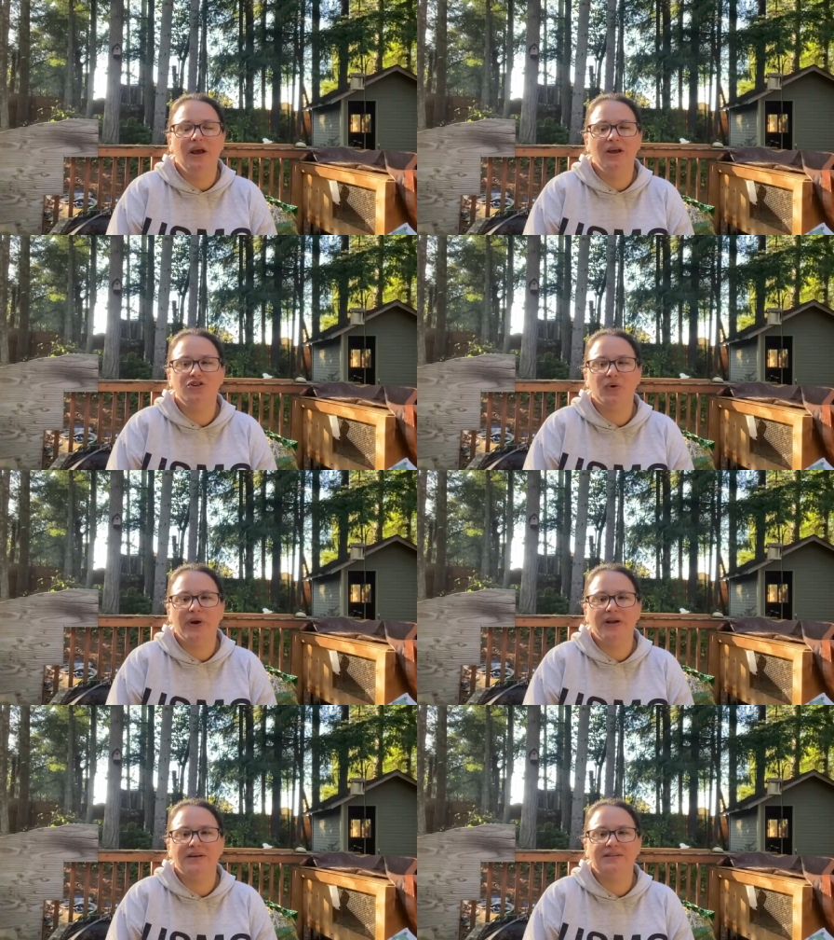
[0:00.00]
and
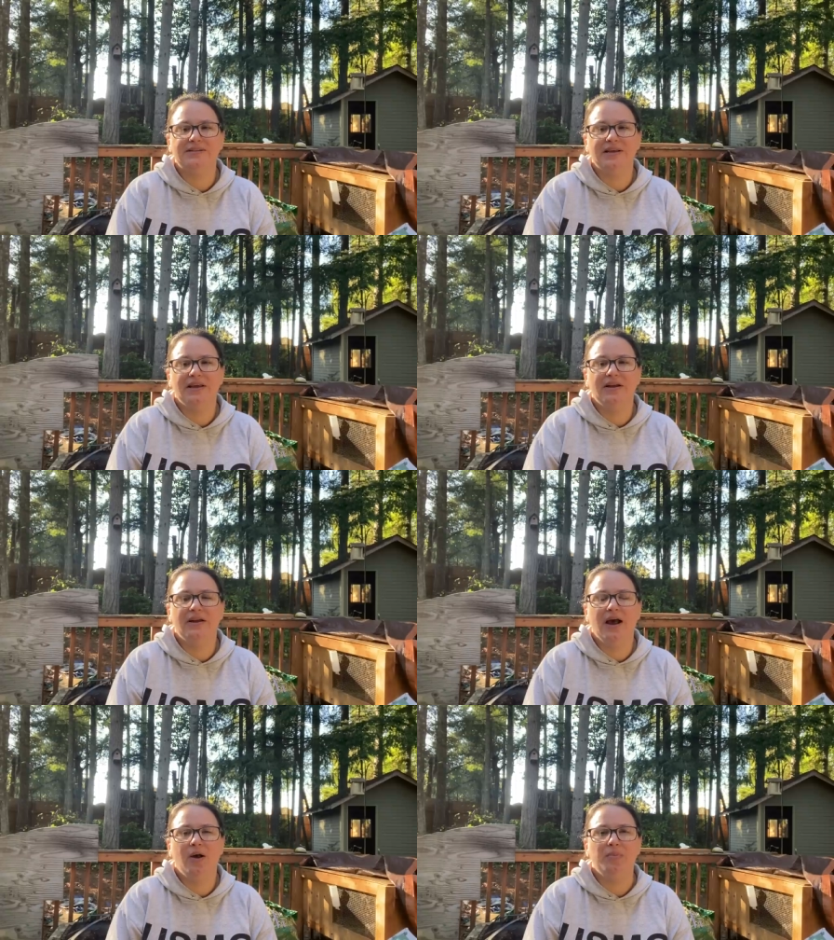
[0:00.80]
join us in
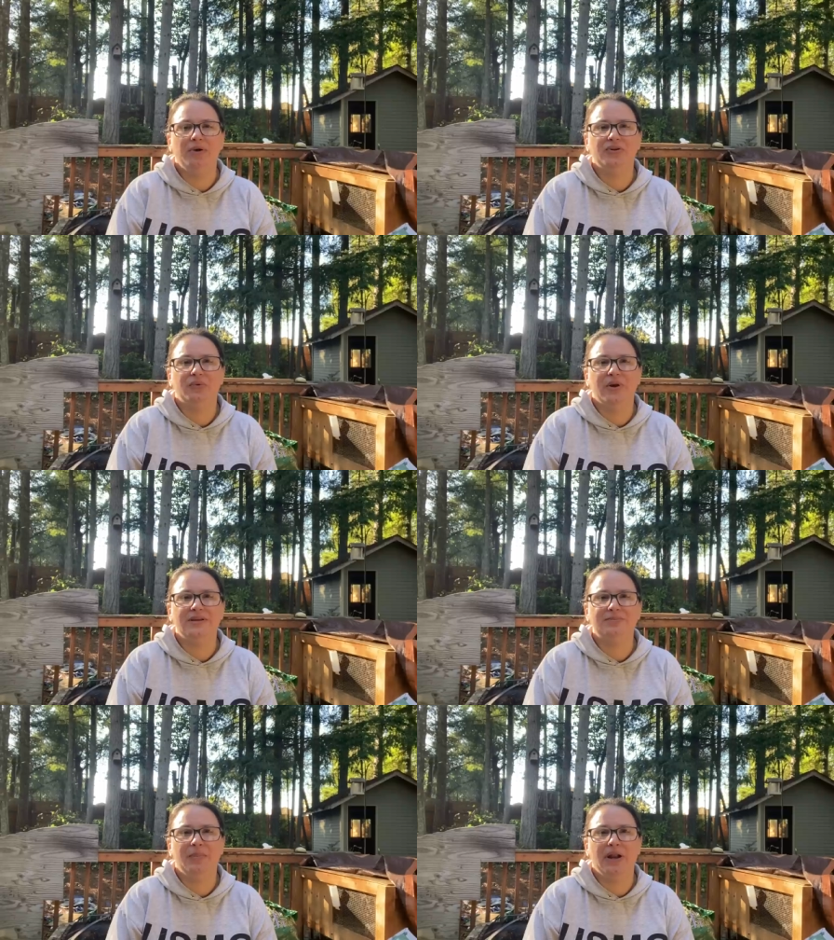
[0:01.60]
helping to
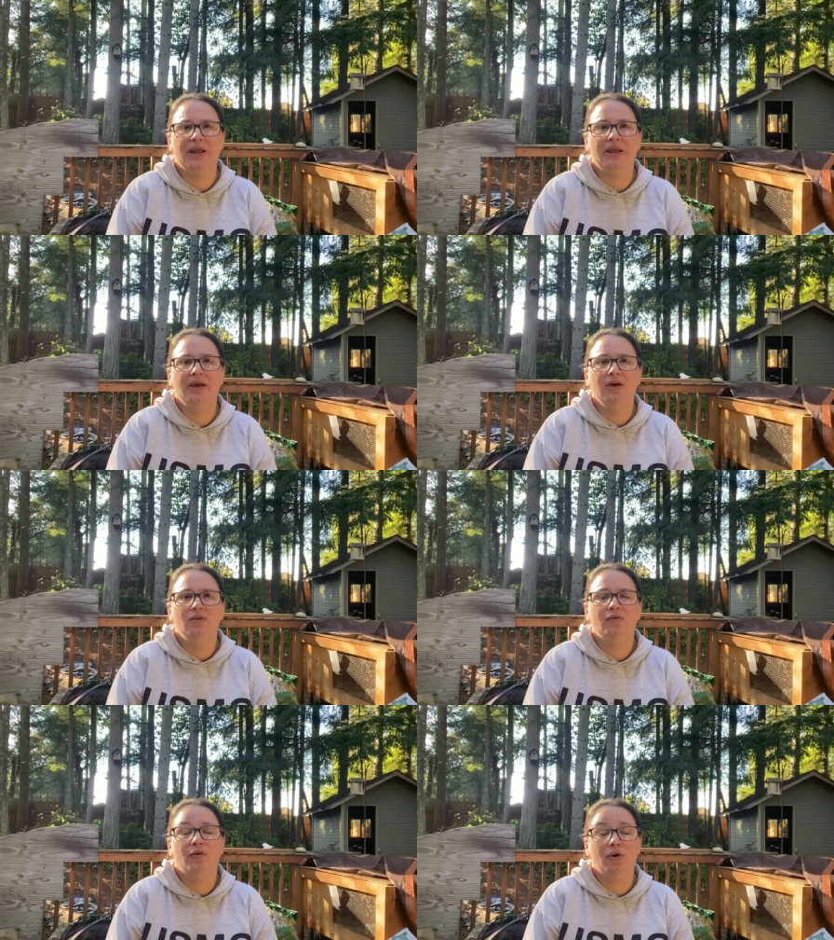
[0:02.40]
raise money
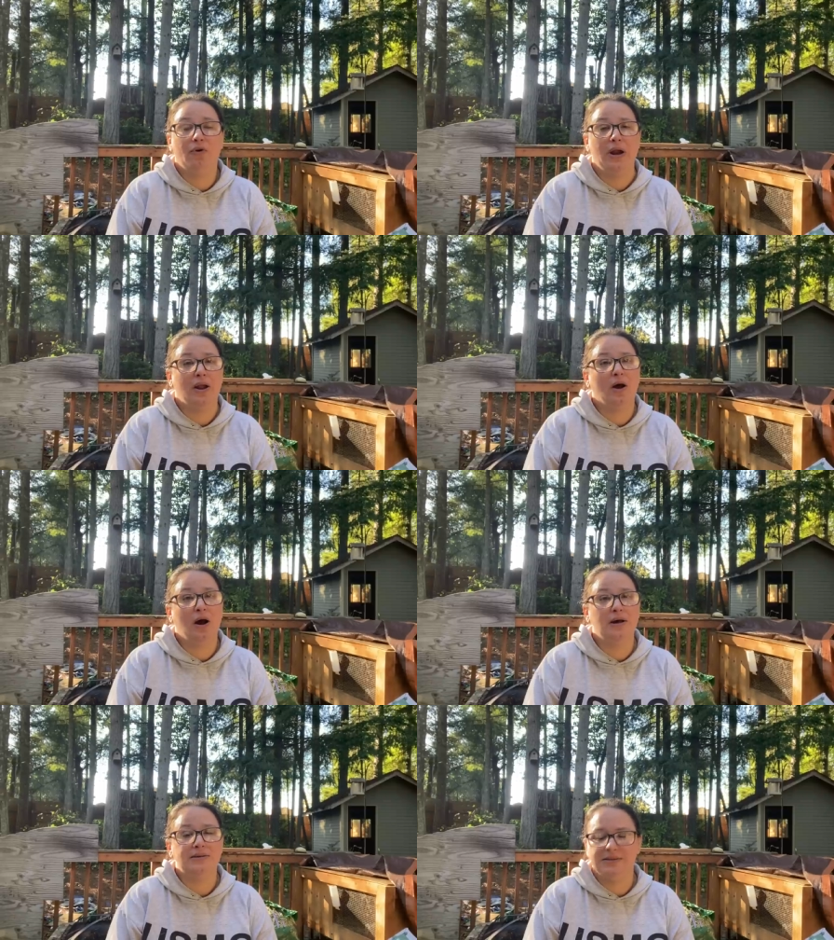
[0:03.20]
for a great
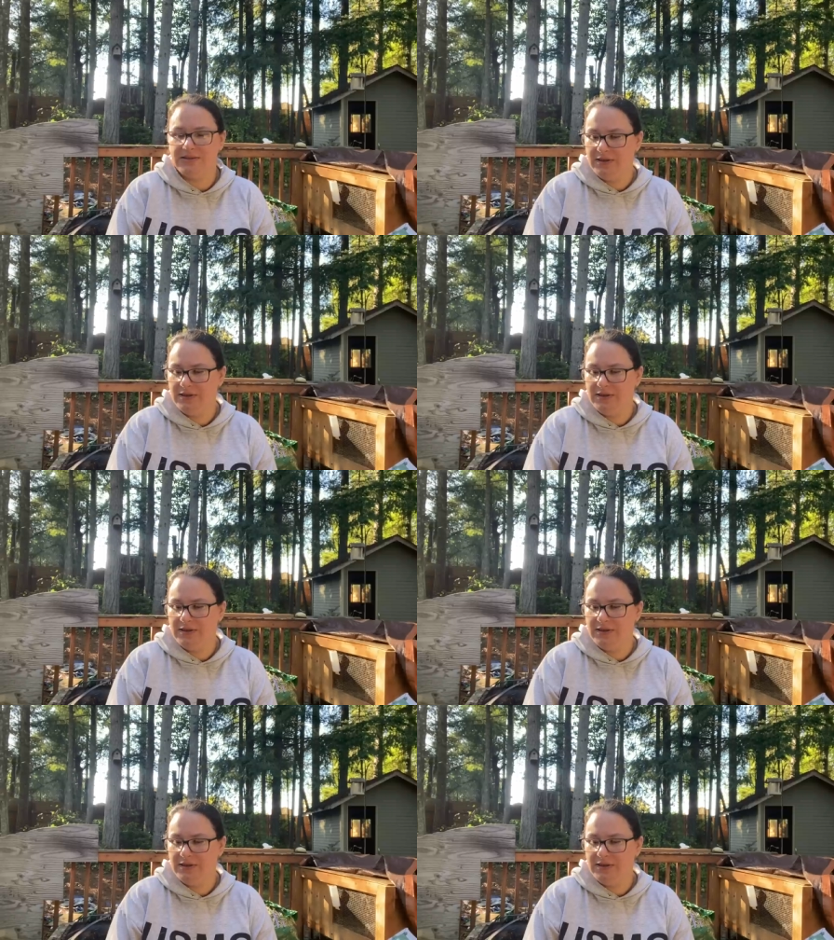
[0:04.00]
cause.